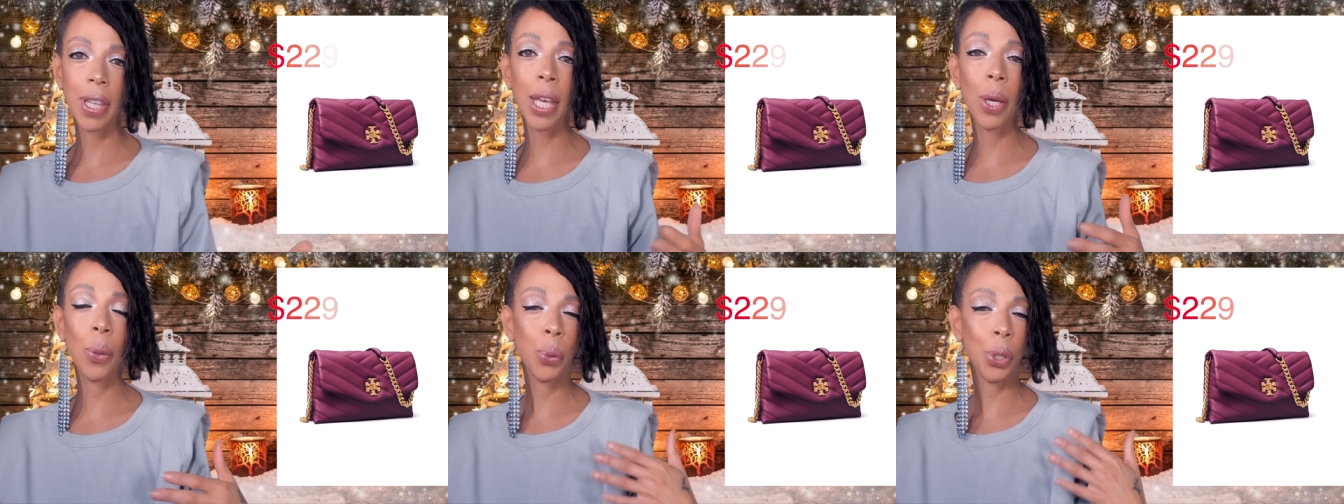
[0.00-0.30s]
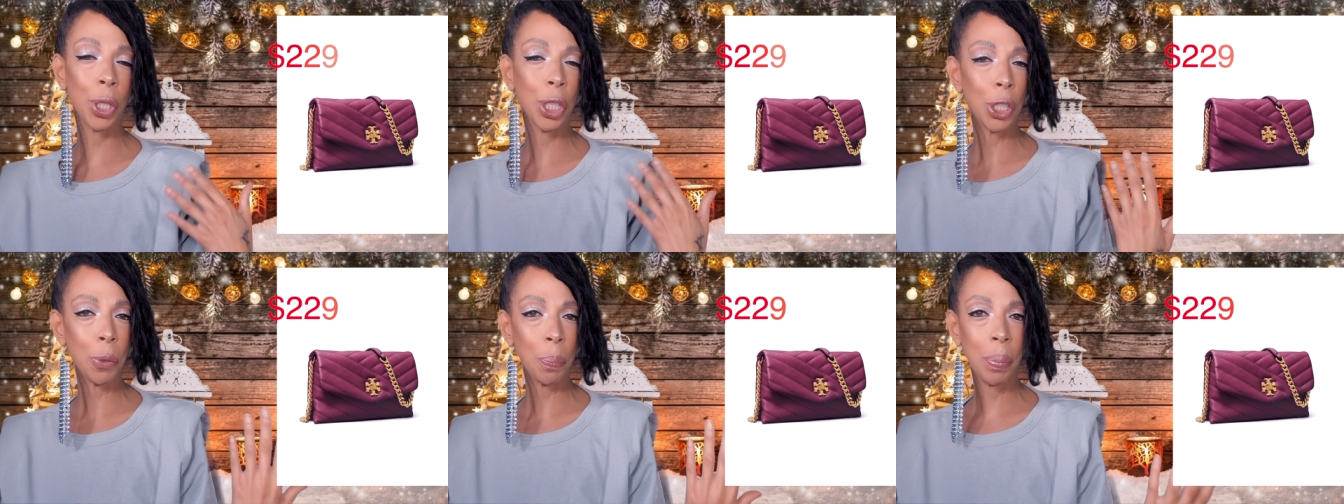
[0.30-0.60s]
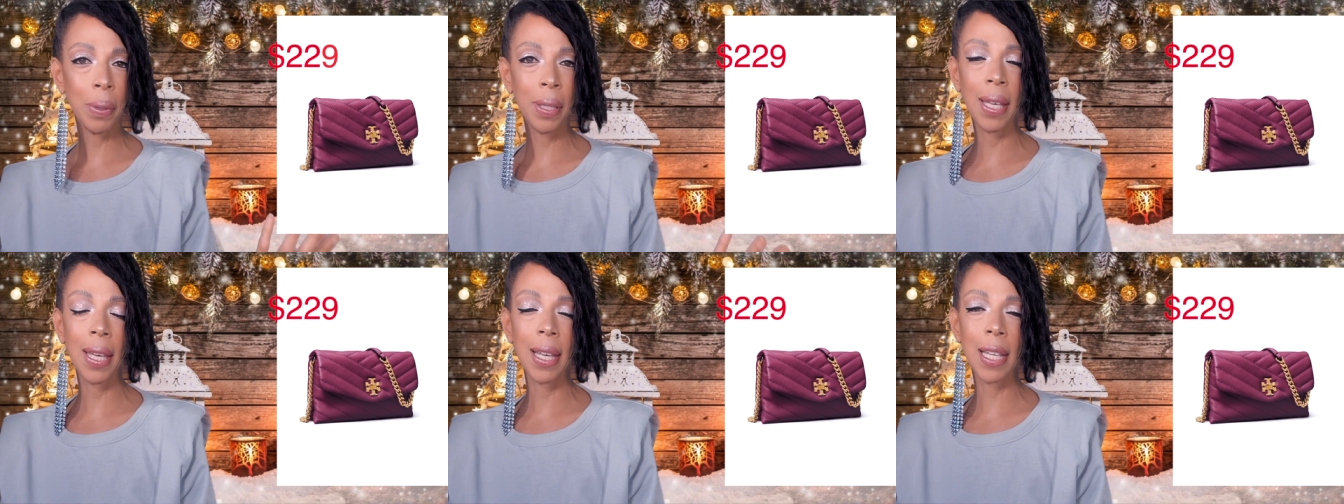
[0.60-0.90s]
They will
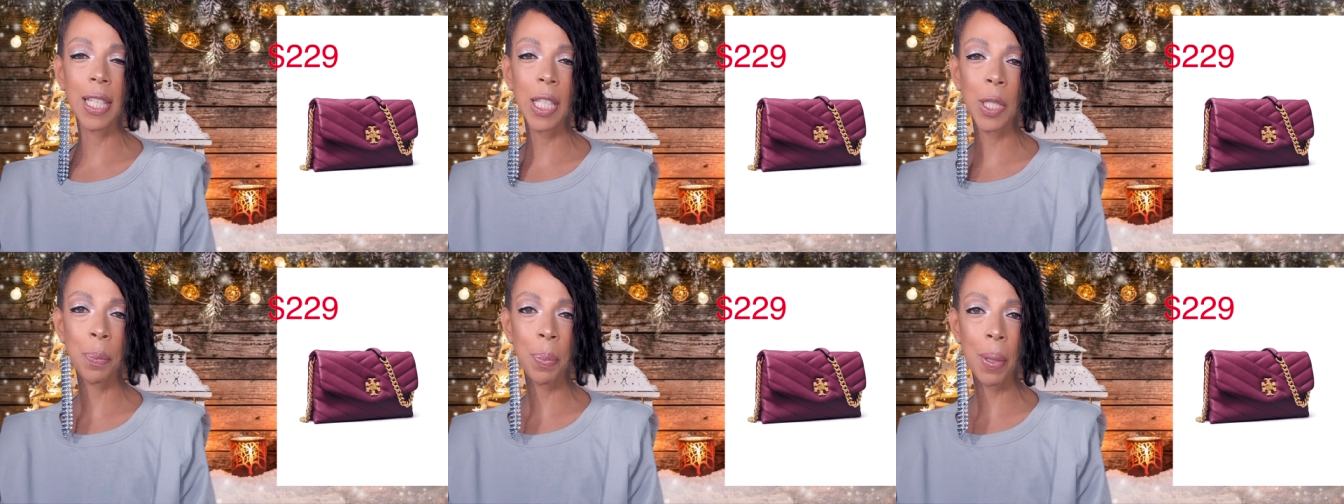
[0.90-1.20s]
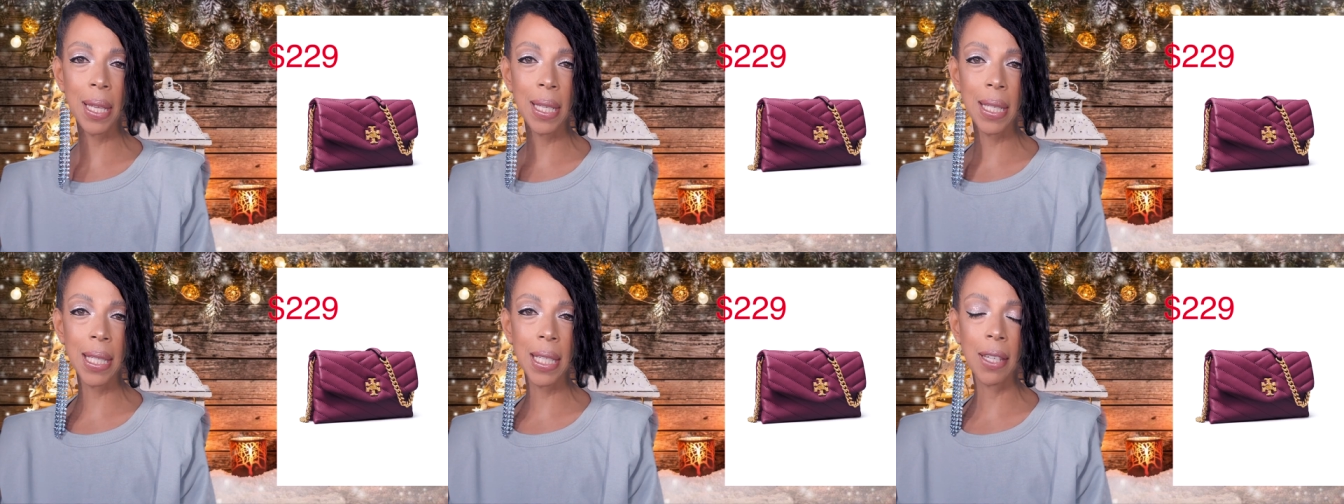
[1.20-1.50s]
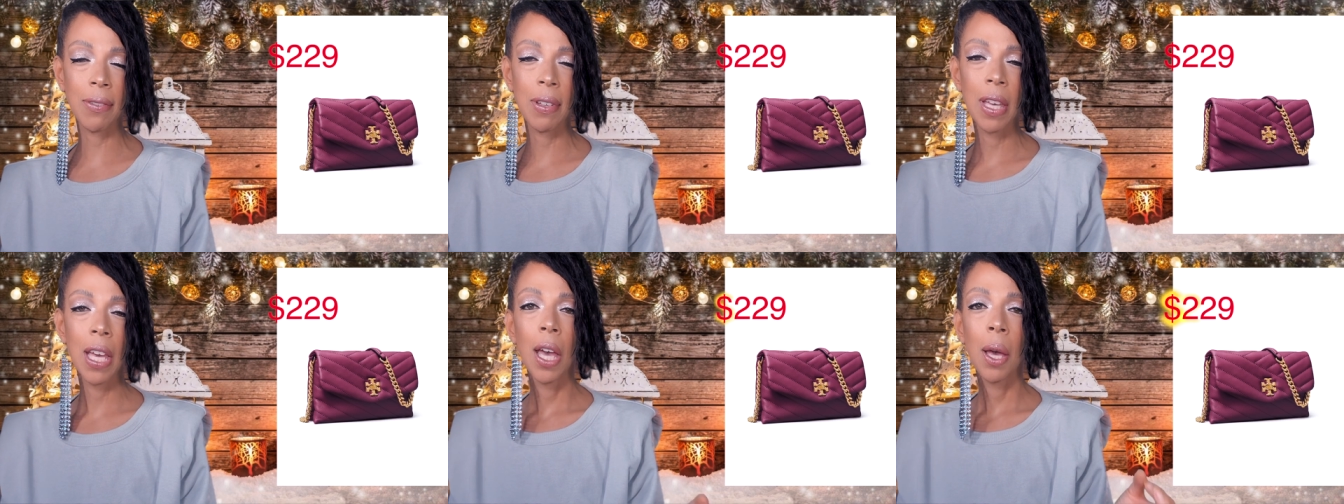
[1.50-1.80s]
be
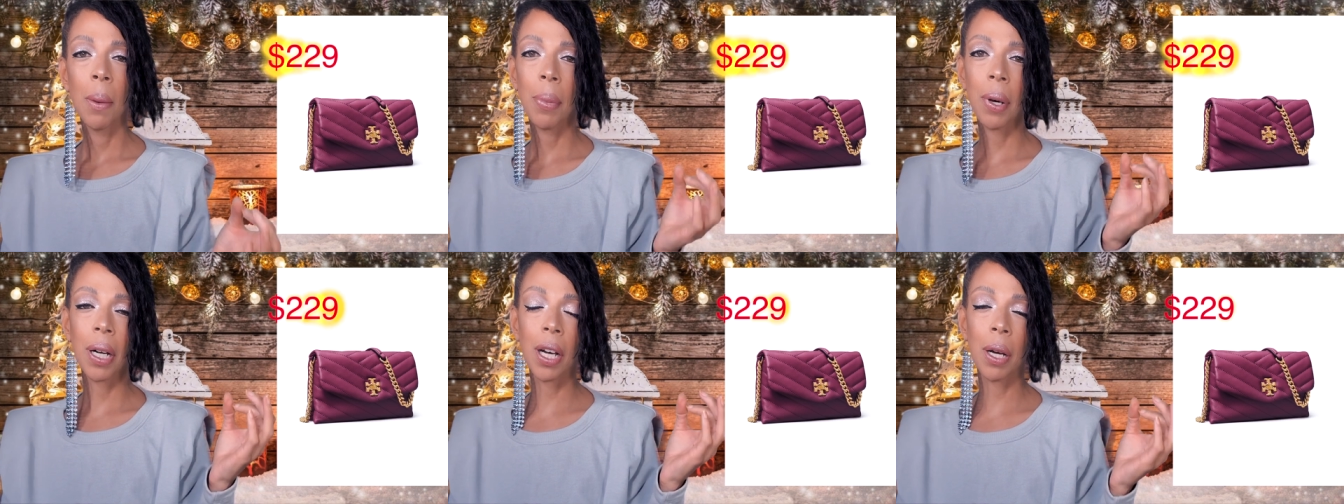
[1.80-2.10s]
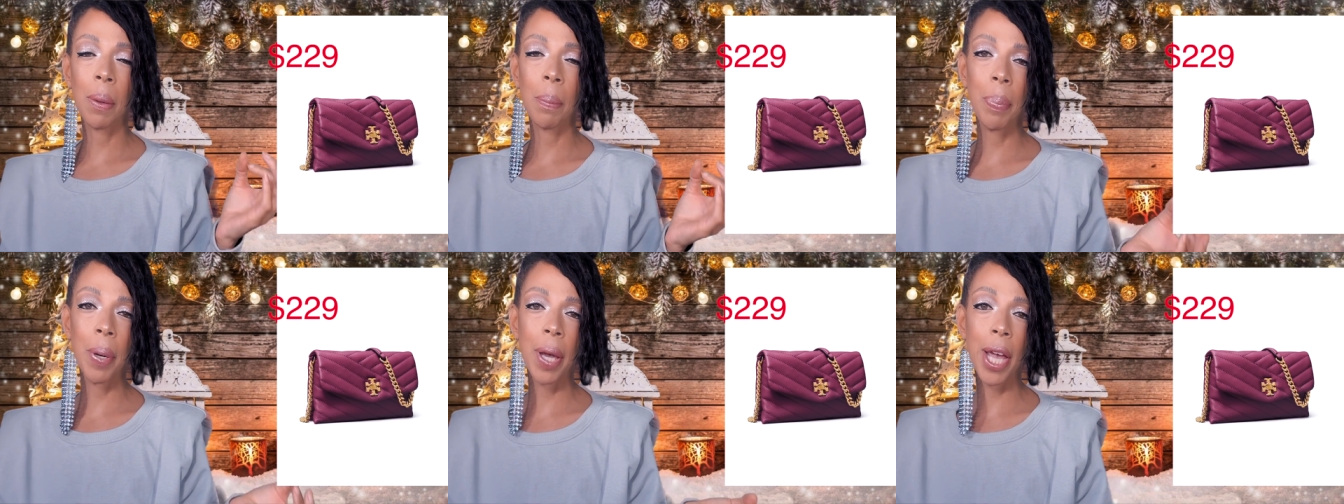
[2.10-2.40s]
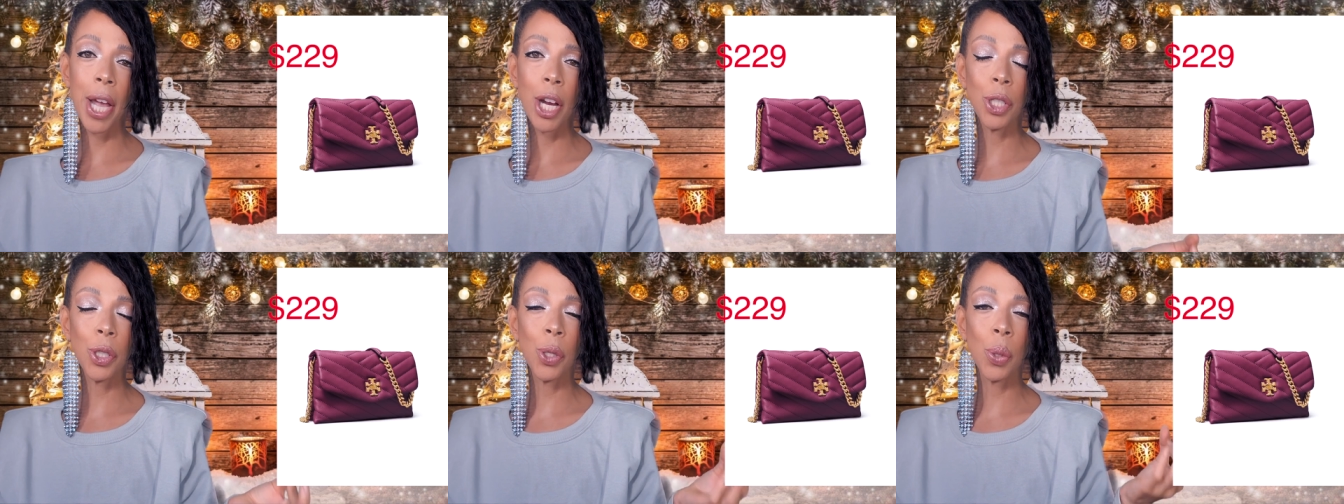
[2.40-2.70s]
expensive, but
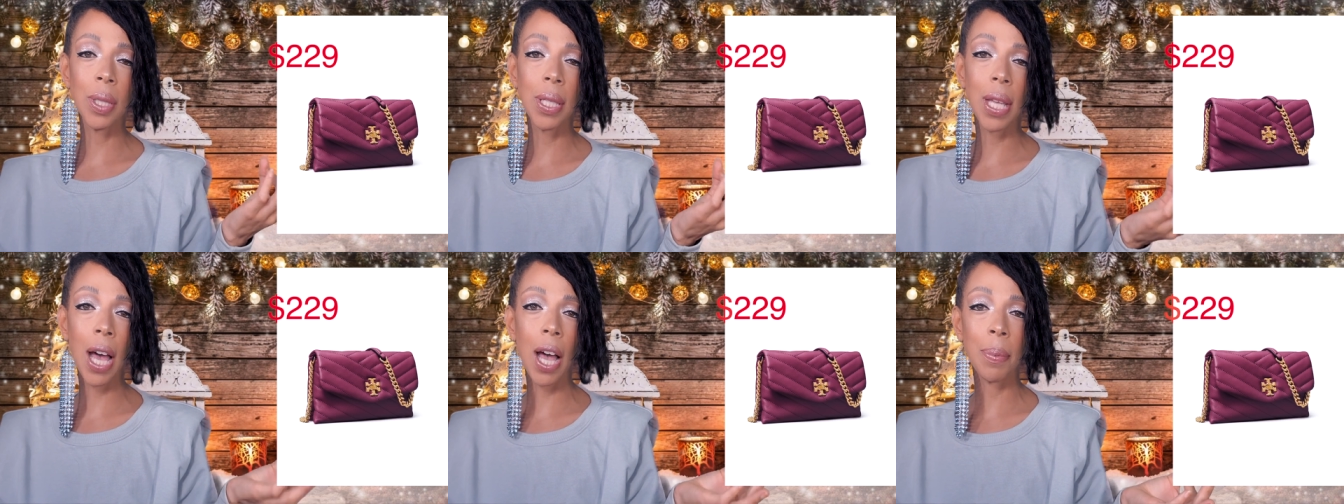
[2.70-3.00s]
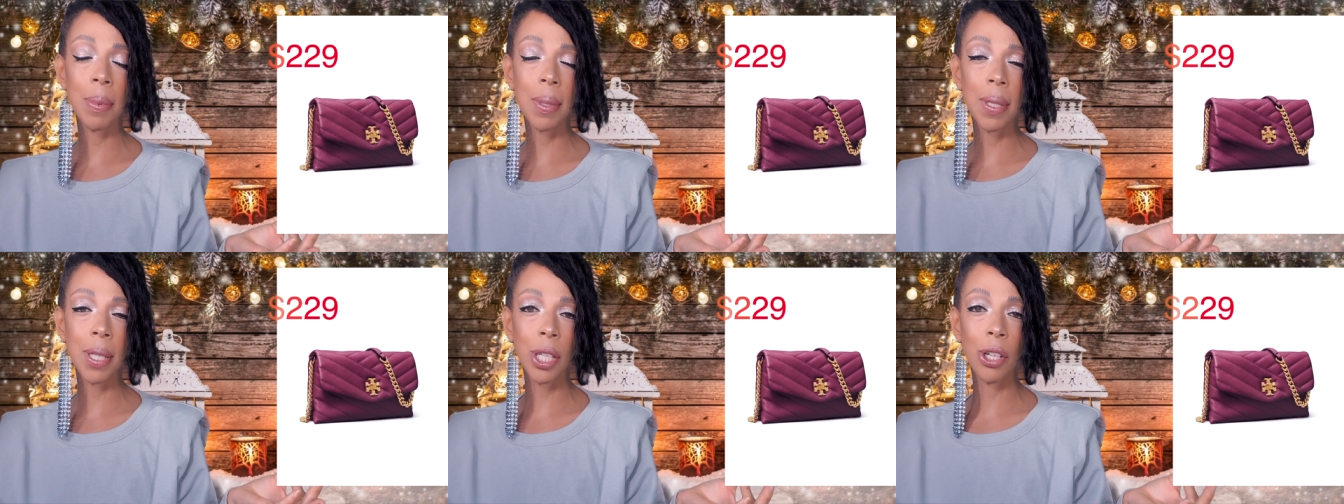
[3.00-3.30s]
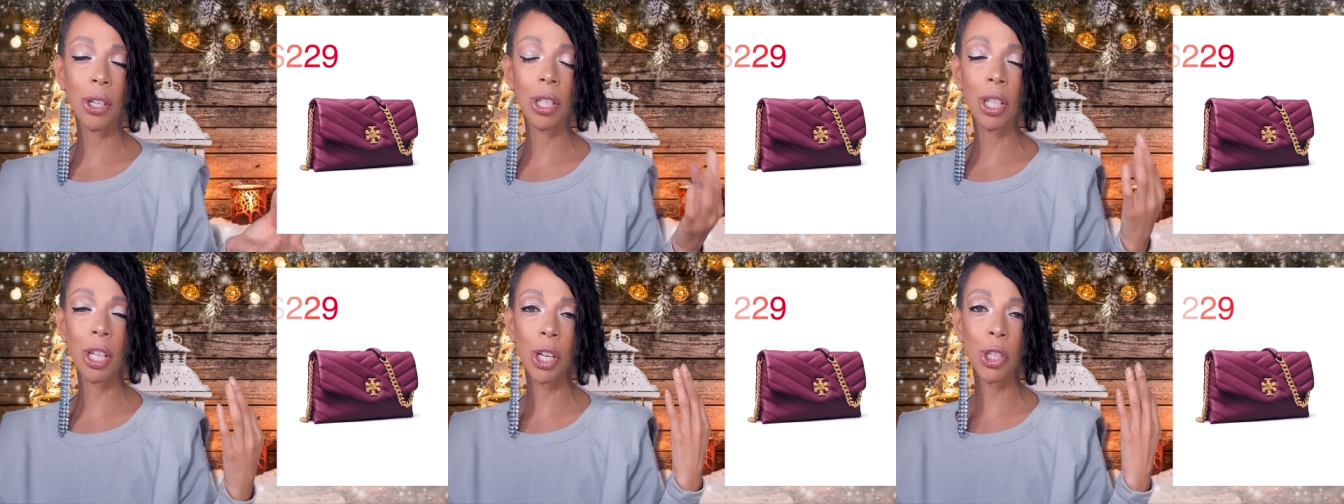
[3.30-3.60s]
compared to
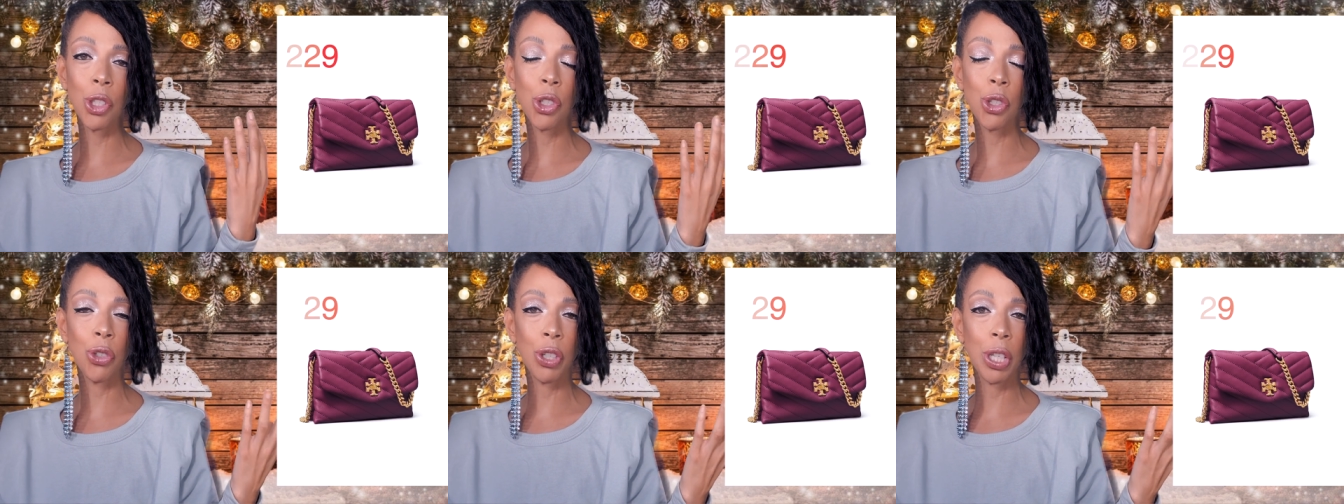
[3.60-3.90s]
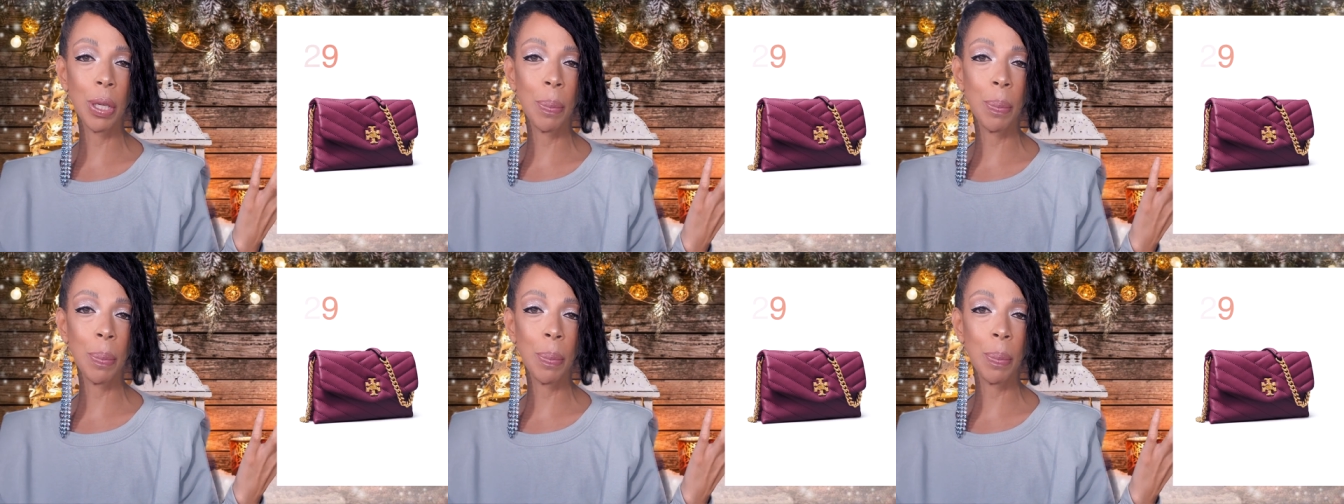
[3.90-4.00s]
top-tier luxury